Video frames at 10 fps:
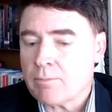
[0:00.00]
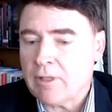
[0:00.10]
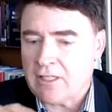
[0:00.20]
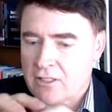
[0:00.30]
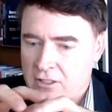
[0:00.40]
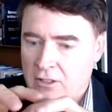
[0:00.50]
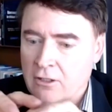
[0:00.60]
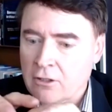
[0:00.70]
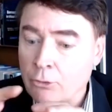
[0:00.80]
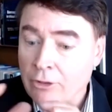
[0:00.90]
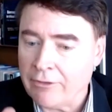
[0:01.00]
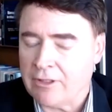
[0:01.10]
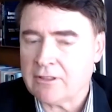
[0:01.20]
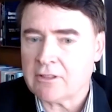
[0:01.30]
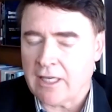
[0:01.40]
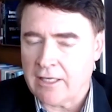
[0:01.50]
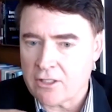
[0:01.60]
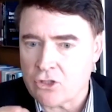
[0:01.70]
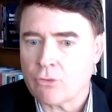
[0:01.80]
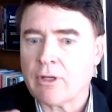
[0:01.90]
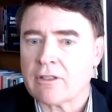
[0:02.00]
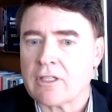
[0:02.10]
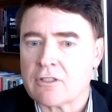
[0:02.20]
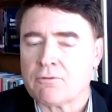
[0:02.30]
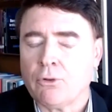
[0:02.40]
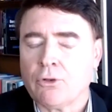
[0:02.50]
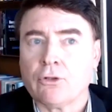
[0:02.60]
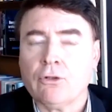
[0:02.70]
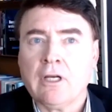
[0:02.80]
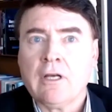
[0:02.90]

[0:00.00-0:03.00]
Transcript: but it's coherent and it's doing things for you.